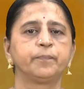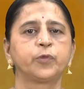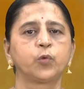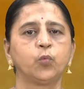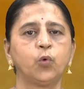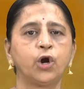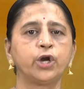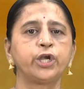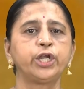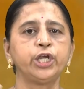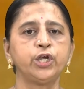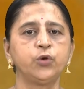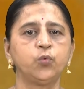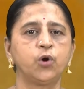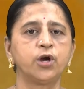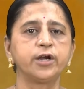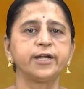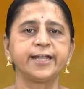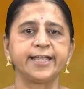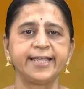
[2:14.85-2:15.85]
What do you
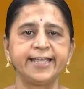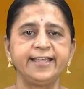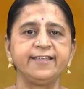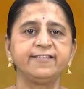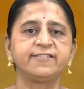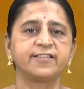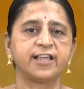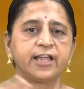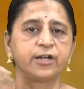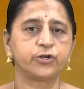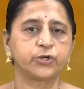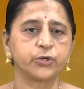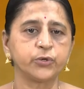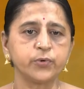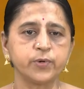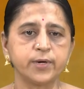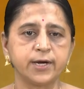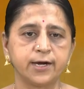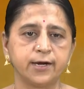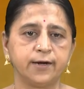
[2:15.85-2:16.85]
want? He said to
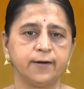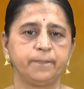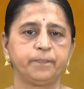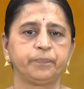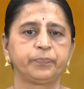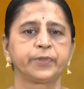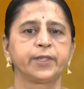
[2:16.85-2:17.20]
her.